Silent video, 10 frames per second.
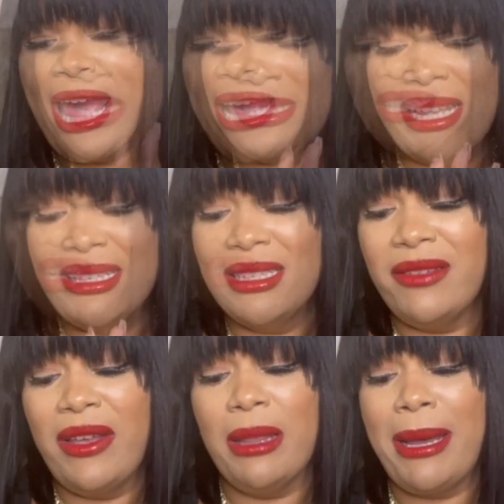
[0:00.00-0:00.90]
It says it's
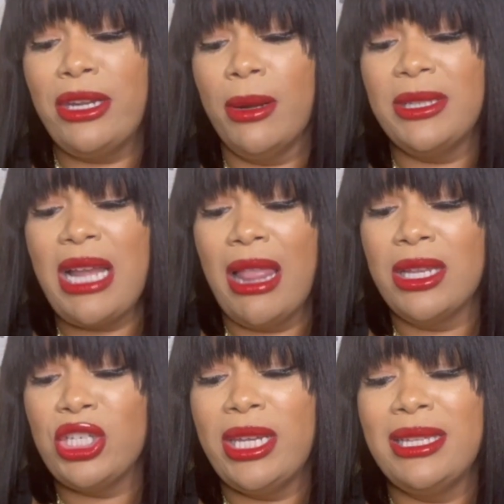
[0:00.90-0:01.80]
developed by
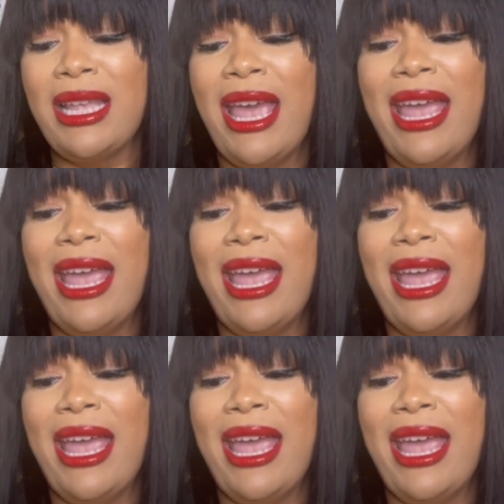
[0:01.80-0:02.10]
dermatologists.